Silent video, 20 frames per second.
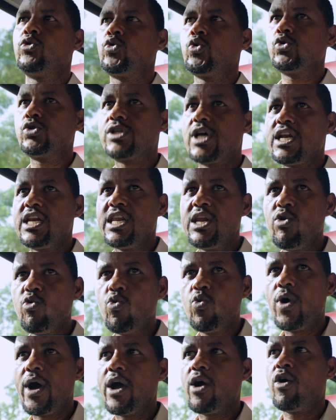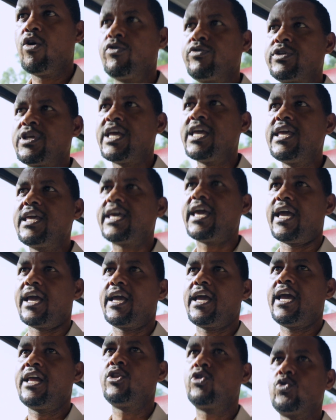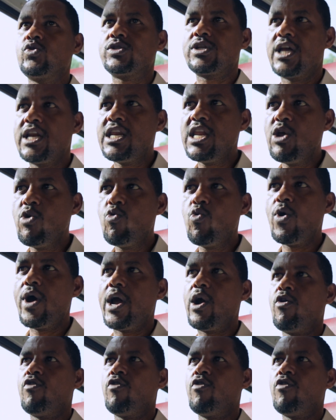to the new way of thinking and to the new way